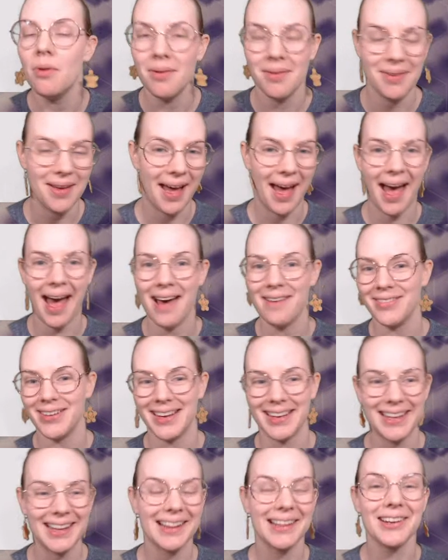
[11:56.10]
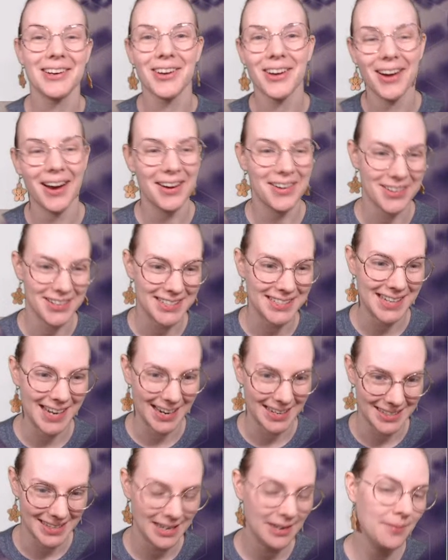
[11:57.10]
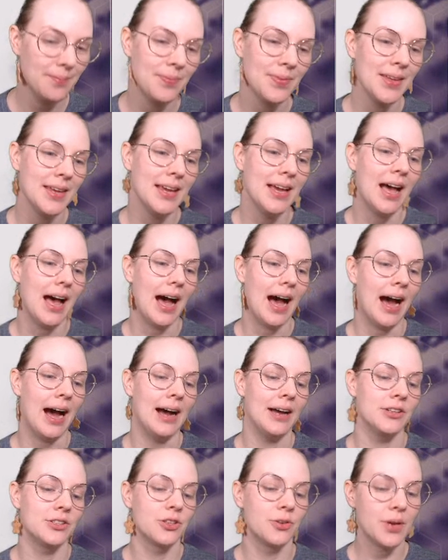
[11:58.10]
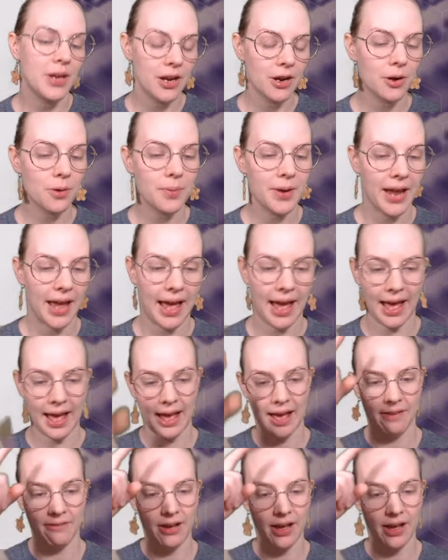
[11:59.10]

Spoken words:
have a clear understanding. So here we have